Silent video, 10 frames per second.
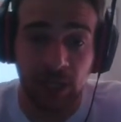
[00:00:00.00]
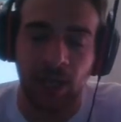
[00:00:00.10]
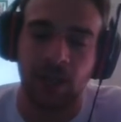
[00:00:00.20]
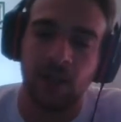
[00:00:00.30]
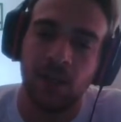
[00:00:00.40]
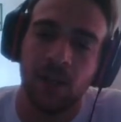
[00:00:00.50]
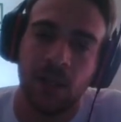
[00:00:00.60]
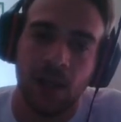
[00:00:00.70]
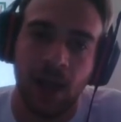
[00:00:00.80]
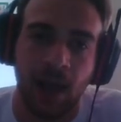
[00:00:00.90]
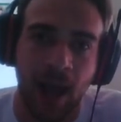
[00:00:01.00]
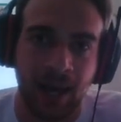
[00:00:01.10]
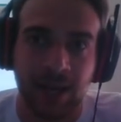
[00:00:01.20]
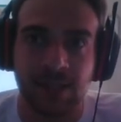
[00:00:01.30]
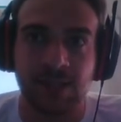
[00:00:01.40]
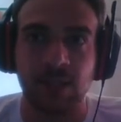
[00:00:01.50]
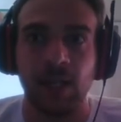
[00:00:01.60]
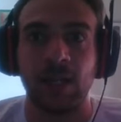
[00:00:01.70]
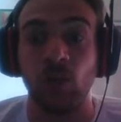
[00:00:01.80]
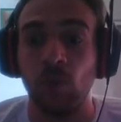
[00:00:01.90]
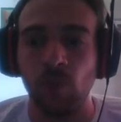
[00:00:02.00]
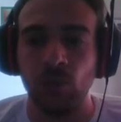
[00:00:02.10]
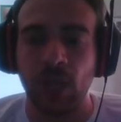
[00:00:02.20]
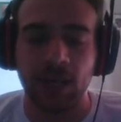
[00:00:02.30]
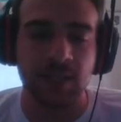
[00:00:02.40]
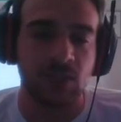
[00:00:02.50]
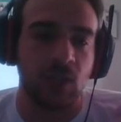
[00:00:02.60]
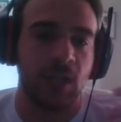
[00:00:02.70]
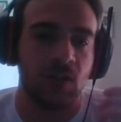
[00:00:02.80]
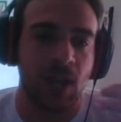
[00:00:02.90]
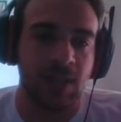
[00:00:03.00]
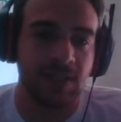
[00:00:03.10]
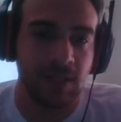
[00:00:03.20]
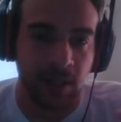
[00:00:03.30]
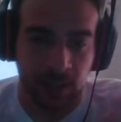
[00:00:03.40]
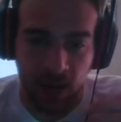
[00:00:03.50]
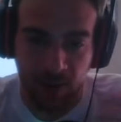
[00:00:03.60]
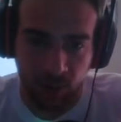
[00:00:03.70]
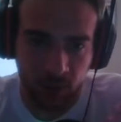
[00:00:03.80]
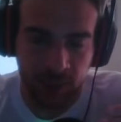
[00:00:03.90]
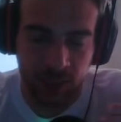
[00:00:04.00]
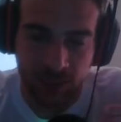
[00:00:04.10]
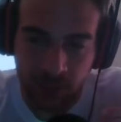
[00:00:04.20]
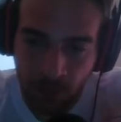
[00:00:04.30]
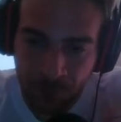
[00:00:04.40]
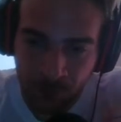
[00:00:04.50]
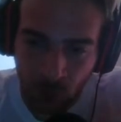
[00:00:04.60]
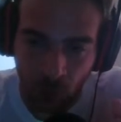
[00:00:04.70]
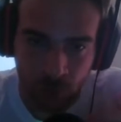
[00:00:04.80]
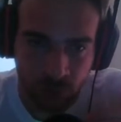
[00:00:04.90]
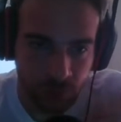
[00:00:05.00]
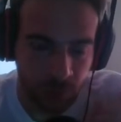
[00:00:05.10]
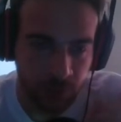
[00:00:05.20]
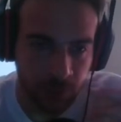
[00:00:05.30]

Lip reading: Like against like non-blue decks, you can realistically evoke this on turn